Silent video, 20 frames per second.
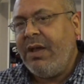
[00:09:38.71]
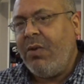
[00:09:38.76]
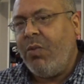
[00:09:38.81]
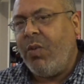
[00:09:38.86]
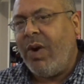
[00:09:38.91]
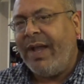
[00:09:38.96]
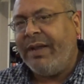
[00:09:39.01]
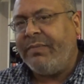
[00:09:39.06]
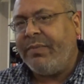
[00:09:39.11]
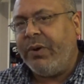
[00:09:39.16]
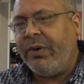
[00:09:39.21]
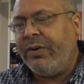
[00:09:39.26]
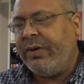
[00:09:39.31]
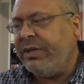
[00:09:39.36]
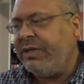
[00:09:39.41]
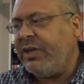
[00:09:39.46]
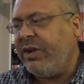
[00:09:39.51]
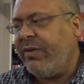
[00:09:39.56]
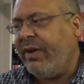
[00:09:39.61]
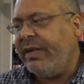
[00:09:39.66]
Whitebird
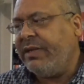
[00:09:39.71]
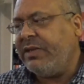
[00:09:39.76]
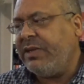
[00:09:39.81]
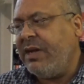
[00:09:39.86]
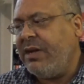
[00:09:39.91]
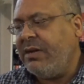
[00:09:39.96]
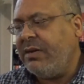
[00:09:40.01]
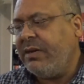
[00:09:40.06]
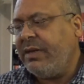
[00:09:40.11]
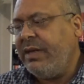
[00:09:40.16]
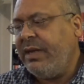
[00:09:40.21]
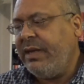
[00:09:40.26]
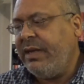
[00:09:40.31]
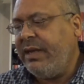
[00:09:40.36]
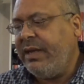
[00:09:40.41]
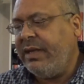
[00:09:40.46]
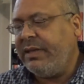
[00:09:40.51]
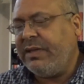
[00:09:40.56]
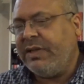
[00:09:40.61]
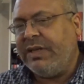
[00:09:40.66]
is a great song.
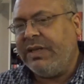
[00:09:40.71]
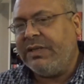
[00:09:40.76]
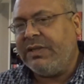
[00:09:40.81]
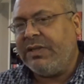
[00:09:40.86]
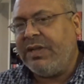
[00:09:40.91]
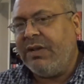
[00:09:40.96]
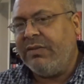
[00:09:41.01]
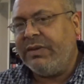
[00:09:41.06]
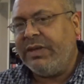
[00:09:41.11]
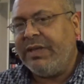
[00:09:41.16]
It's a good song